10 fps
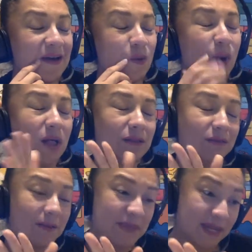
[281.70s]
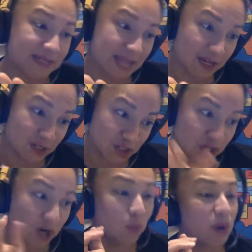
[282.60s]
Well, I'm not exactly
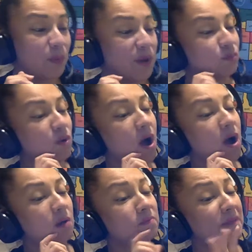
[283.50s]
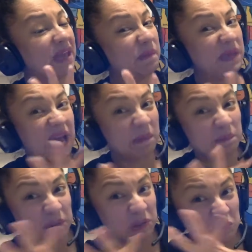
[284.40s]
sure what went wrong. Maybe I
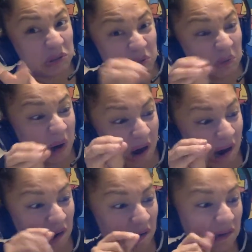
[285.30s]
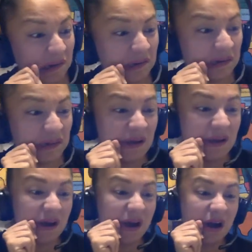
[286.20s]
blew too hard
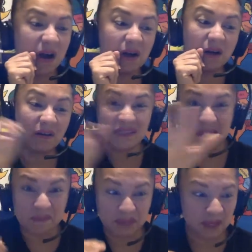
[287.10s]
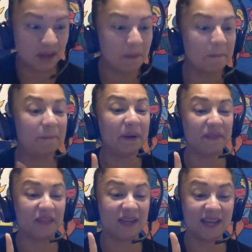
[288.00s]
or something.
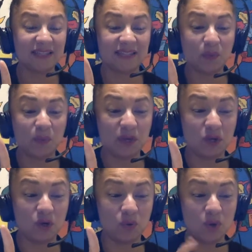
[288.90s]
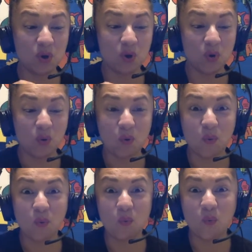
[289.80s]
But the next thing we knew,
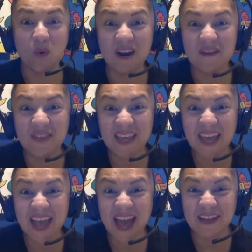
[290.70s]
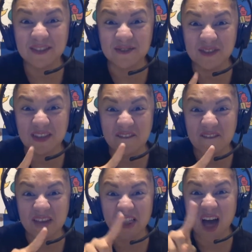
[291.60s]
one of the candles
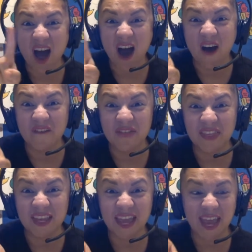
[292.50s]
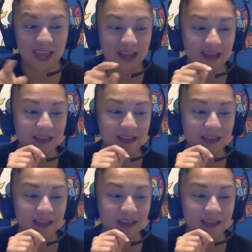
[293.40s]
fell off the cake